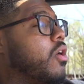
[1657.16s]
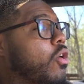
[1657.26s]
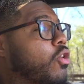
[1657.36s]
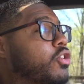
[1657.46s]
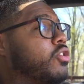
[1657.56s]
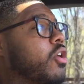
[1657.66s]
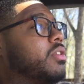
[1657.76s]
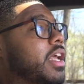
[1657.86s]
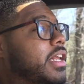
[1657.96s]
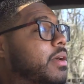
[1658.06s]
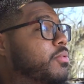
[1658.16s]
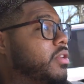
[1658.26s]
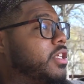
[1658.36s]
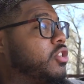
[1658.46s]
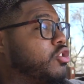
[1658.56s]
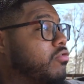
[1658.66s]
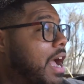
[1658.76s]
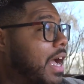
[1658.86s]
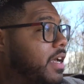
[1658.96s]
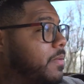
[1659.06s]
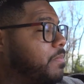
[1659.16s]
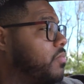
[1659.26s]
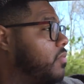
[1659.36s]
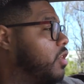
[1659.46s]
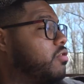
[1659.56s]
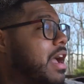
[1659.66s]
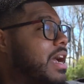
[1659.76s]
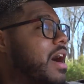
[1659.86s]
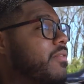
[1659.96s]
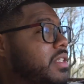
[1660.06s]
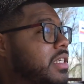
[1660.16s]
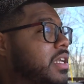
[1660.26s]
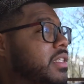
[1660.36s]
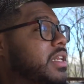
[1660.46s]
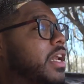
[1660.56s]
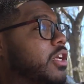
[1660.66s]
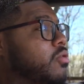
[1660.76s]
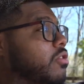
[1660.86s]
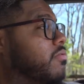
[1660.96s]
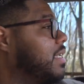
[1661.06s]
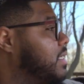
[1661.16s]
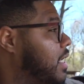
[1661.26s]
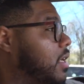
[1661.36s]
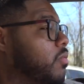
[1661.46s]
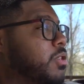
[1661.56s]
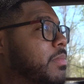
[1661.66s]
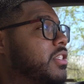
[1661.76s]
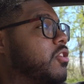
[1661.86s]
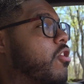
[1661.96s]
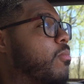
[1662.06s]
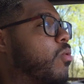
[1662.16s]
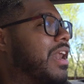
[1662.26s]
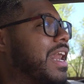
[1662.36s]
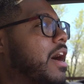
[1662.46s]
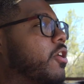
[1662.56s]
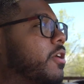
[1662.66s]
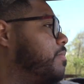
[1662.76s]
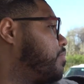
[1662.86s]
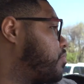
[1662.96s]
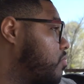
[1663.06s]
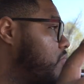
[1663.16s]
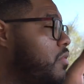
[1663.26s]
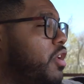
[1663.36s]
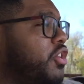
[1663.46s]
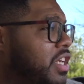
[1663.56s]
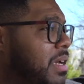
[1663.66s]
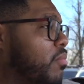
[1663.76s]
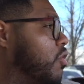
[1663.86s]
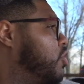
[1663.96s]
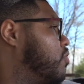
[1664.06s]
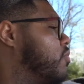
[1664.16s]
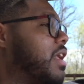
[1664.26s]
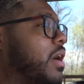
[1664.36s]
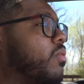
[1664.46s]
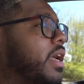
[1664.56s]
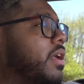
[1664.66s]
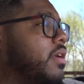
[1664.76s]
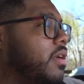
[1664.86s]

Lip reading: or you can go with the AWE Track. The Track obviously does not include a resonator, which makes the car more louder. You get more drone that way.